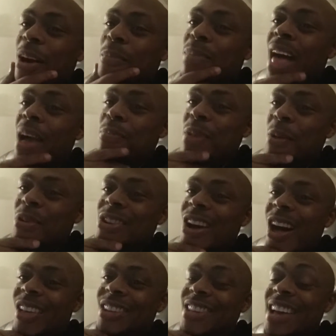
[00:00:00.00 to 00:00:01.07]
a black man with
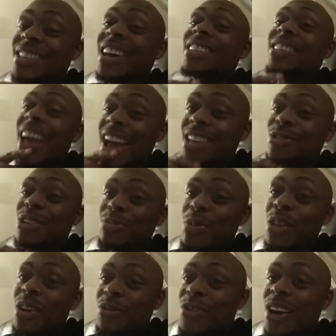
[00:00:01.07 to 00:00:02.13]
knowledge, that's a dangerous
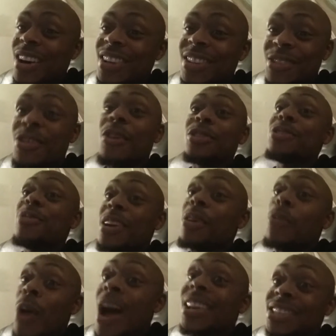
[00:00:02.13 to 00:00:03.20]
motherfucker. You know, you got to
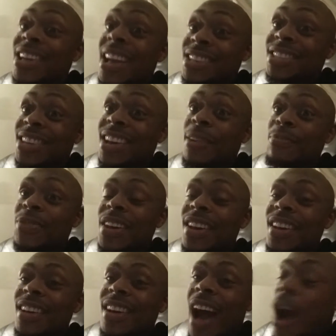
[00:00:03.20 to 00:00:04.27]
watch that shit.
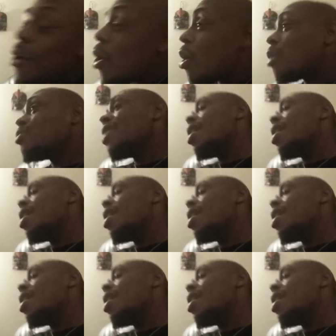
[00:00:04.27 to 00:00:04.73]
I'll go